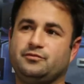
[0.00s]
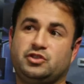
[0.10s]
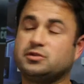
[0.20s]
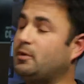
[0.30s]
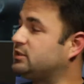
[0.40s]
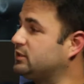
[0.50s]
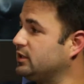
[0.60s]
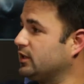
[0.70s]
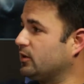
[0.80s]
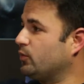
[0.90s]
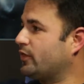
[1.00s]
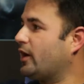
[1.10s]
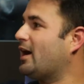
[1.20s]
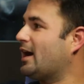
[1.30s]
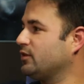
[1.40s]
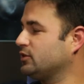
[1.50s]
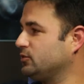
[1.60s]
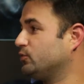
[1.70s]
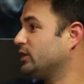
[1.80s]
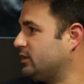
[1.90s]
just by seeing it without having
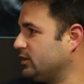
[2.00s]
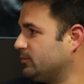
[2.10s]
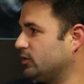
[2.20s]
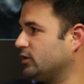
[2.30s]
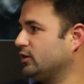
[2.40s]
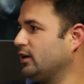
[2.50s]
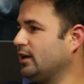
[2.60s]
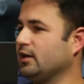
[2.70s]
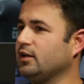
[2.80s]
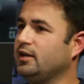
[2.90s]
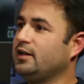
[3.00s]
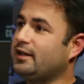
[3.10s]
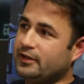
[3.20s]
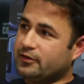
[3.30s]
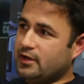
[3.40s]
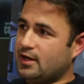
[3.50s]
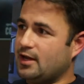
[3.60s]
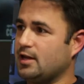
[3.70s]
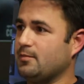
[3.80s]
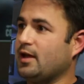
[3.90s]
to read deeper and hear the
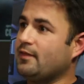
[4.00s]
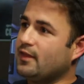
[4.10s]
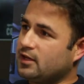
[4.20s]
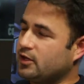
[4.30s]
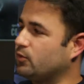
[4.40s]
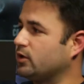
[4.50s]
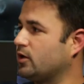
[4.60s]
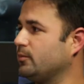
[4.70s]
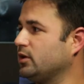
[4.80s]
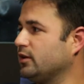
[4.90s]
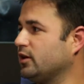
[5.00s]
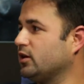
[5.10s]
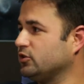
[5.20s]
name and then hear what company they are.